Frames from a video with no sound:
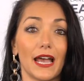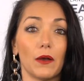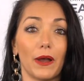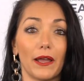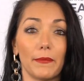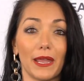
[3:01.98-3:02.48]
How
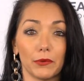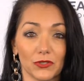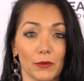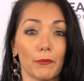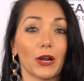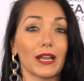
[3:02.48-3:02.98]
I'm able
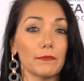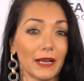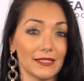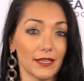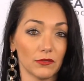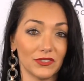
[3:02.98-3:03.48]
to market
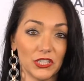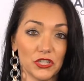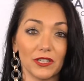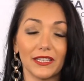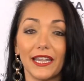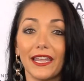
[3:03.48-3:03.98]
myself
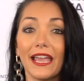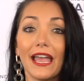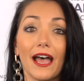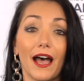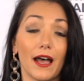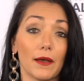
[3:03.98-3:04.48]
digitally.
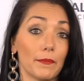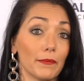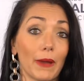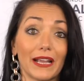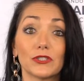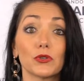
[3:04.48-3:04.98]

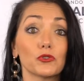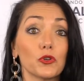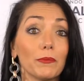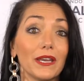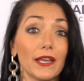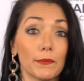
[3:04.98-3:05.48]
My social
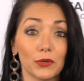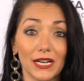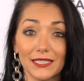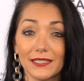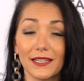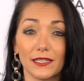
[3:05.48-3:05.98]
media
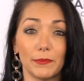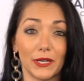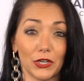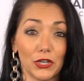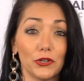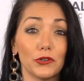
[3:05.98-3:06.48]
presence has been
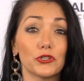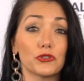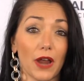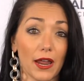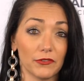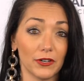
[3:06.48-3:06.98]
a huge
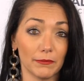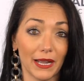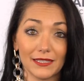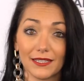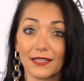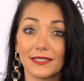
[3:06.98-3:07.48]
driver in
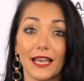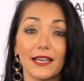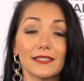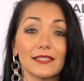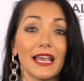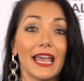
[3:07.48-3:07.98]
my
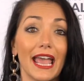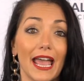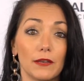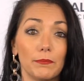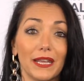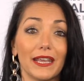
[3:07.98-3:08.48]
success,
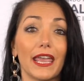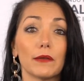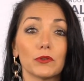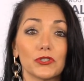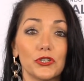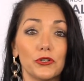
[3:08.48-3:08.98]
and being
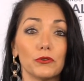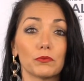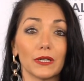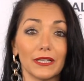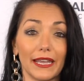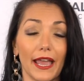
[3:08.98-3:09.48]
able to
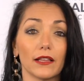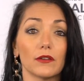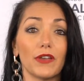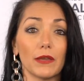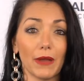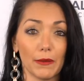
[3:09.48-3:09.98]
really
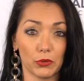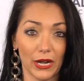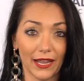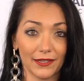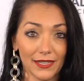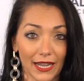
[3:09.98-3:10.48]
elevate my
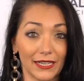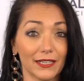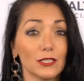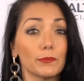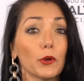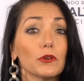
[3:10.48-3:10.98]
brand and
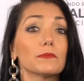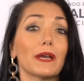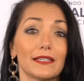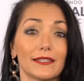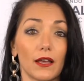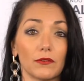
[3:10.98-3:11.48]
expose
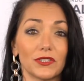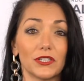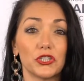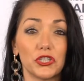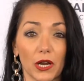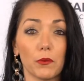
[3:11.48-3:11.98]
myself to
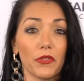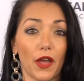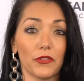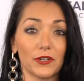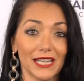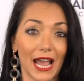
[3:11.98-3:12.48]
share with
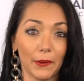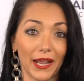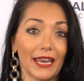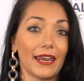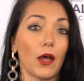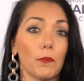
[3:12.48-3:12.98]
others how I
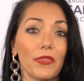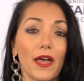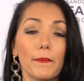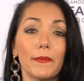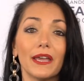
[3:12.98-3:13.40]
can help them.